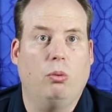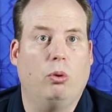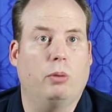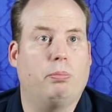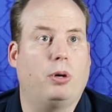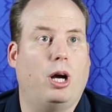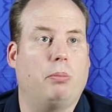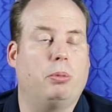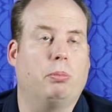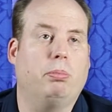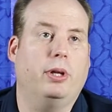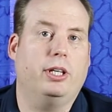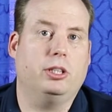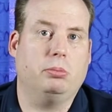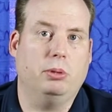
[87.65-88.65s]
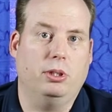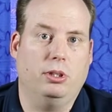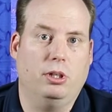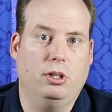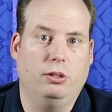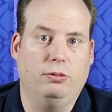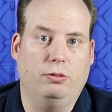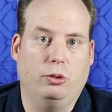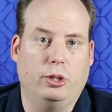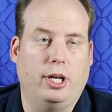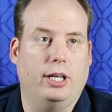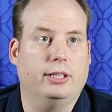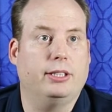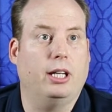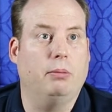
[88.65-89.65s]
what proper placement of
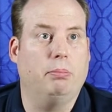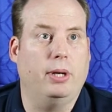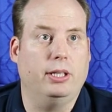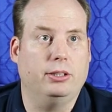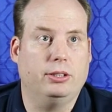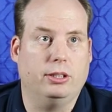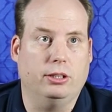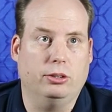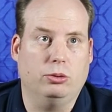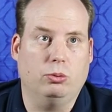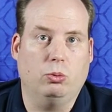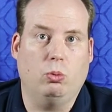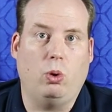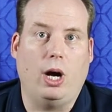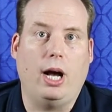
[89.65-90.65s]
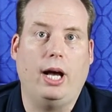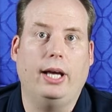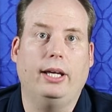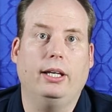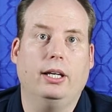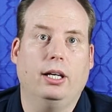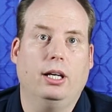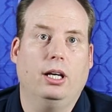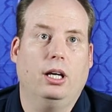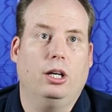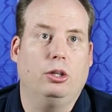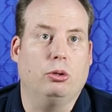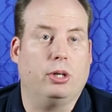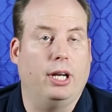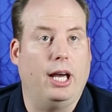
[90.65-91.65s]
rodenticide bait is, why
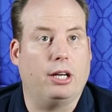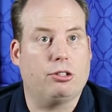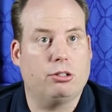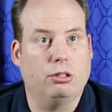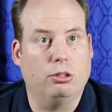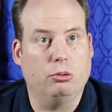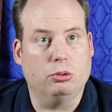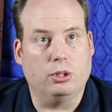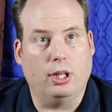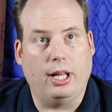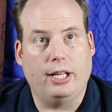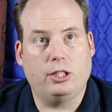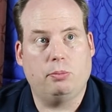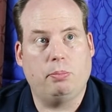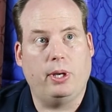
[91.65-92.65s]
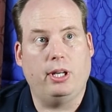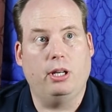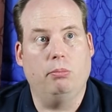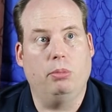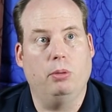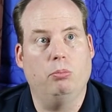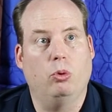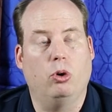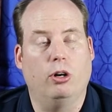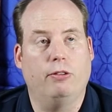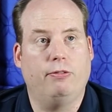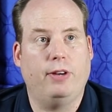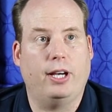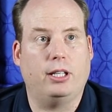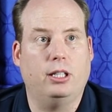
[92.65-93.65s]
you can actually use less bait and be more
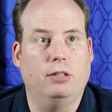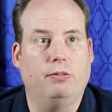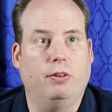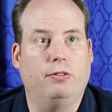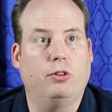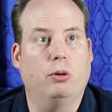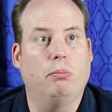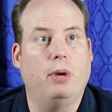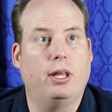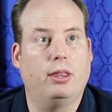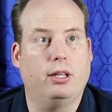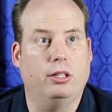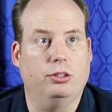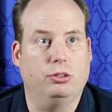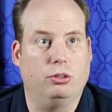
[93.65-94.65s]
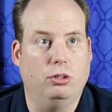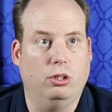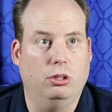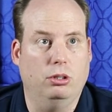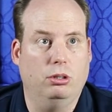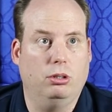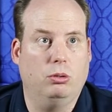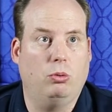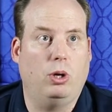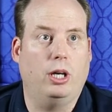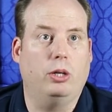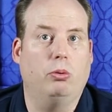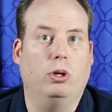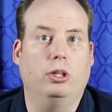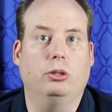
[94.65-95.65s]
effective if your method is good, or
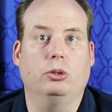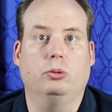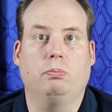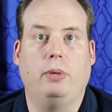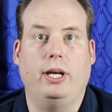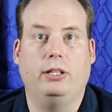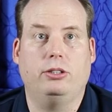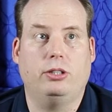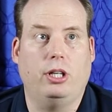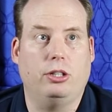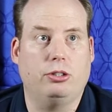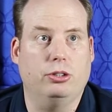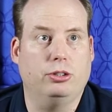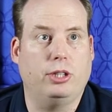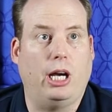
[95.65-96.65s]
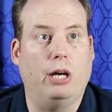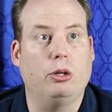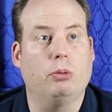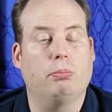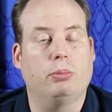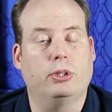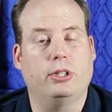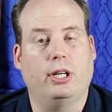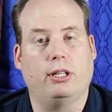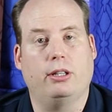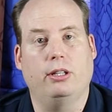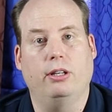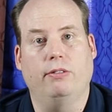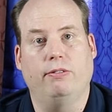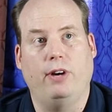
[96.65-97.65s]
why you want to use bait stations, how you protect
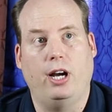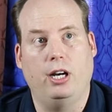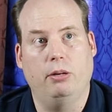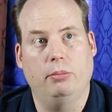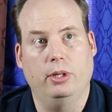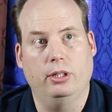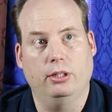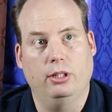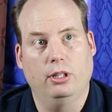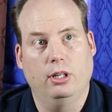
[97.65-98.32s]
the environment